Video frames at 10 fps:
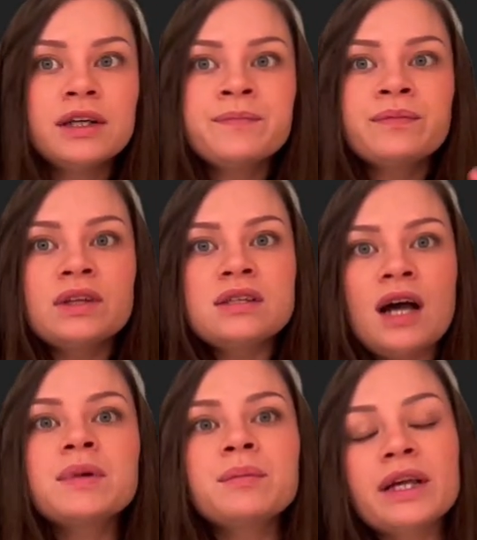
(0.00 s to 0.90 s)
The time
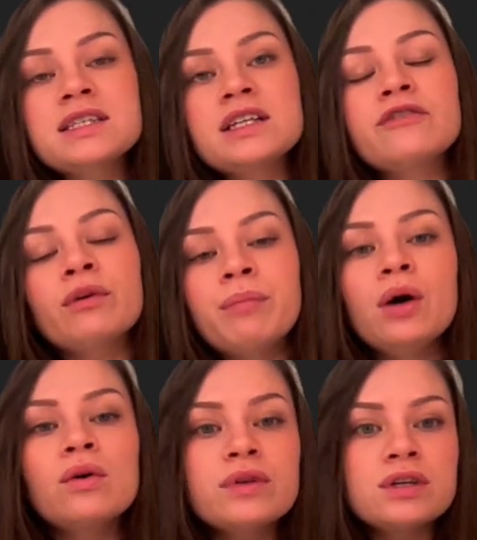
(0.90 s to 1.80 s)
complexity for
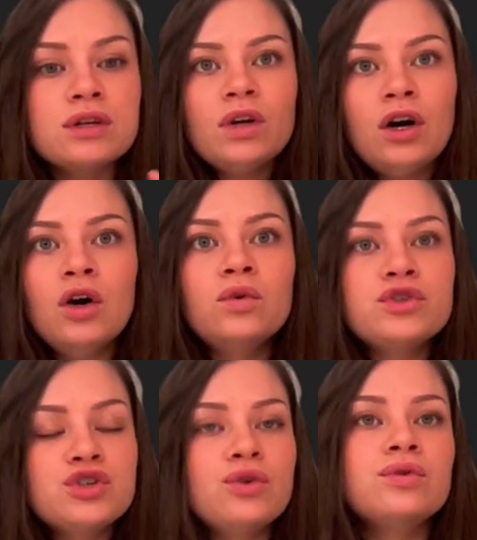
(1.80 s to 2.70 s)
both is
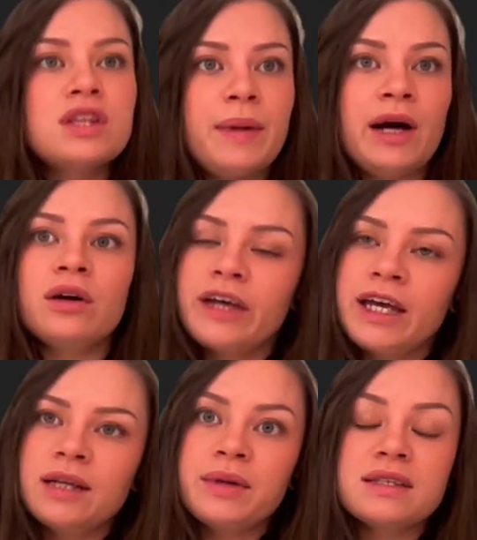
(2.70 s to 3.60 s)
O2 to the power of n
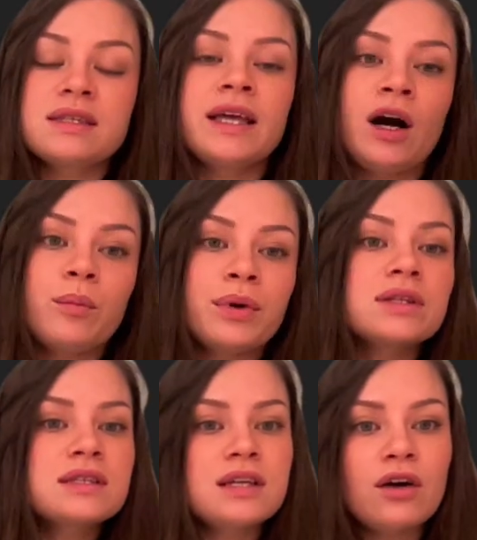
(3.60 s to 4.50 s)
because the output
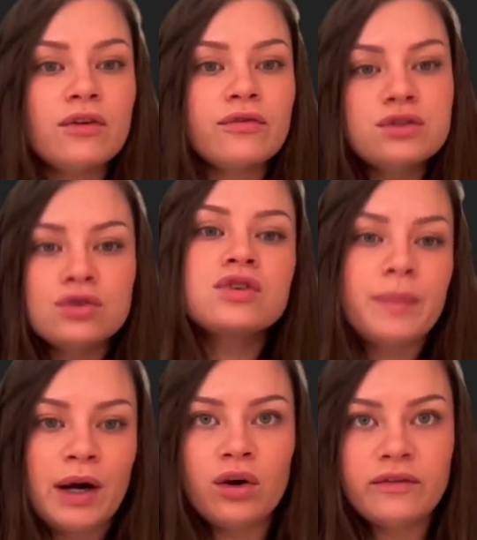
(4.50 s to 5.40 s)
itself is 2 to the
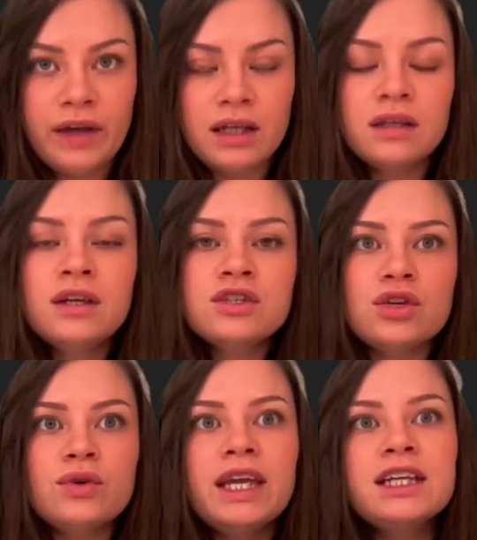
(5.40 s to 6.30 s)
power of n, so you
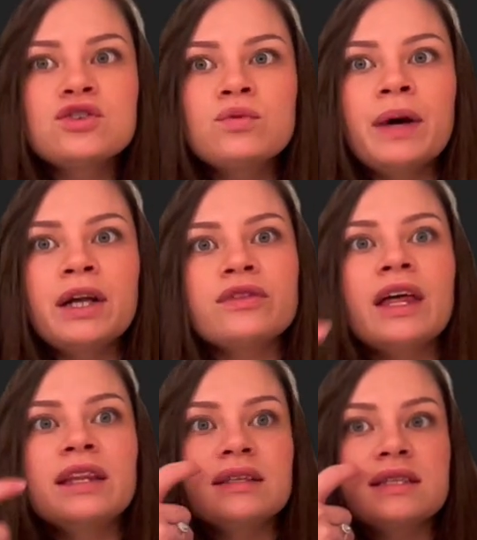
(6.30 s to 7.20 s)
can't do better than
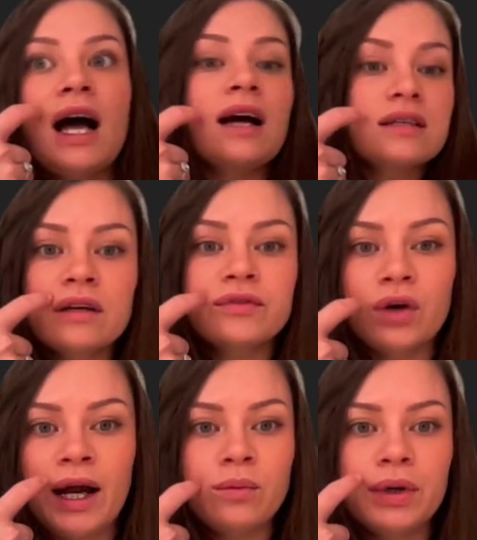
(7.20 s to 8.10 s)
the size of your
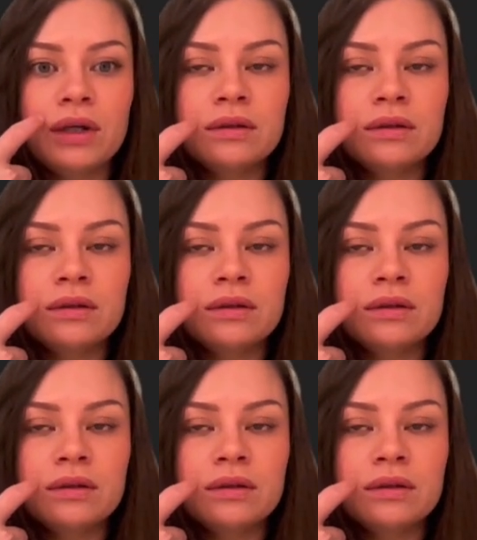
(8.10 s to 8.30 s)
output.